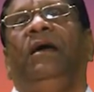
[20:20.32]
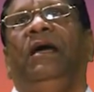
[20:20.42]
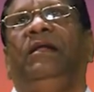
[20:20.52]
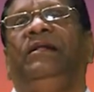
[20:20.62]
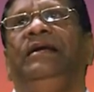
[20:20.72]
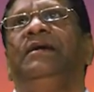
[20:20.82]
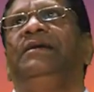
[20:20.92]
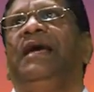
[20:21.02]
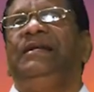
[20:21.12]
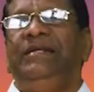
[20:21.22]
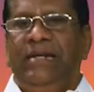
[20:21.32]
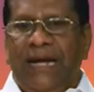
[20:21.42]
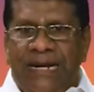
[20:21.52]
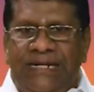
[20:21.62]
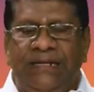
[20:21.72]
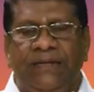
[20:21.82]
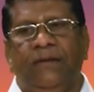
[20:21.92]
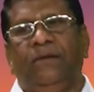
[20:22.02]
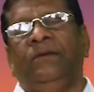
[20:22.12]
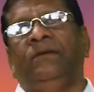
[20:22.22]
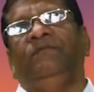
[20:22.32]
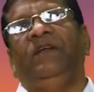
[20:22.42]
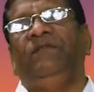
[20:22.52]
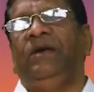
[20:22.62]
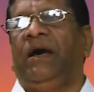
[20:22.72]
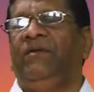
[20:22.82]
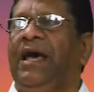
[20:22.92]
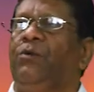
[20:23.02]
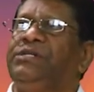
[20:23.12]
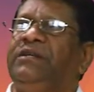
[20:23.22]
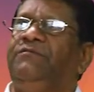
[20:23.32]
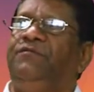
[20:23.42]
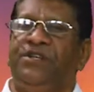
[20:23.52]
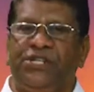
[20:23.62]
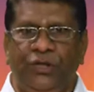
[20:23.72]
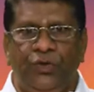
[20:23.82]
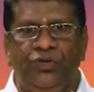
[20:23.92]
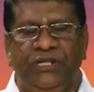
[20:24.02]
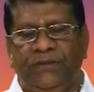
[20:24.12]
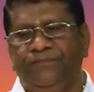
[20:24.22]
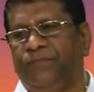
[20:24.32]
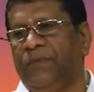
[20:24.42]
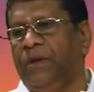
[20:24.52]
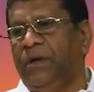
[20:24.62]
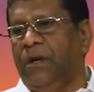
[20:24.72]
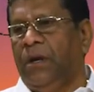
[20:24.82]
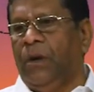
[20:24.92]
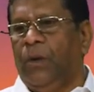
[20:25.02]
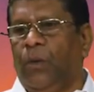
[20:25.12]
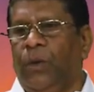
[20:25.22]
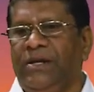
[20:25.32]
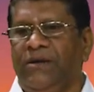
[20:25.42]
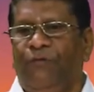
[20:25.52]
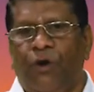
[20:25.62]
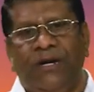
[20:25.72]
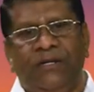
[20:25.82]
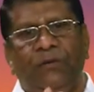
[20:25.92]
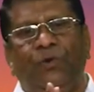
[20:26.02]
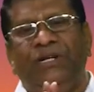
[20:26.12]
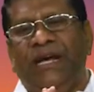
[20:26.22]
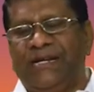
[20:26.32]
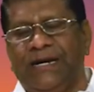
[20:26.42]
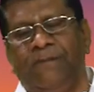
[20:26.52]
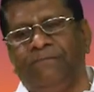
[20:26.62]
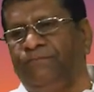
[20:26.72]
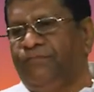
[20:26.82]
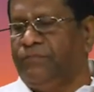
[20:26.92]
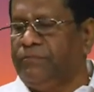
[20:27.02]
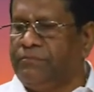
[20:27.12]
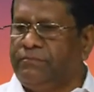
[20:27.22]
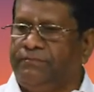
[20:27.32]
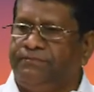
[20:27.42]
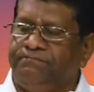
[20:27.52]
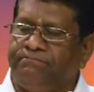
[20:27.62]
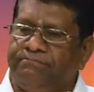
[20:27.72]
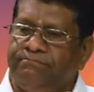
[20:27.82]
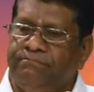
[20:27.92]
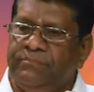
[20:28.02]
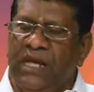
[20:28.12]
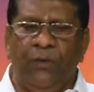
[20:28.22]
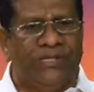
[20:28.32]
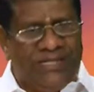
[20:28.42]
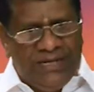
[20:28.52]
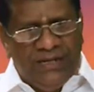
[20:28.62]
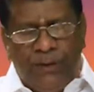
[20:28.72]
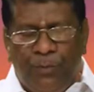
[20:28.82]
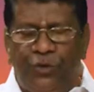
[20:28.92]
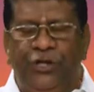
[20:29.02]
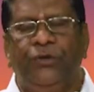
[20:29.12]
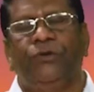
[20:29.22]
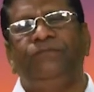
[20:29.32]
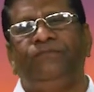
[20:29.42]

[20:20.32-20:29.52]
In the year 1980, when I was in first UG, one foreign devotee had come. He was sitting in the portico.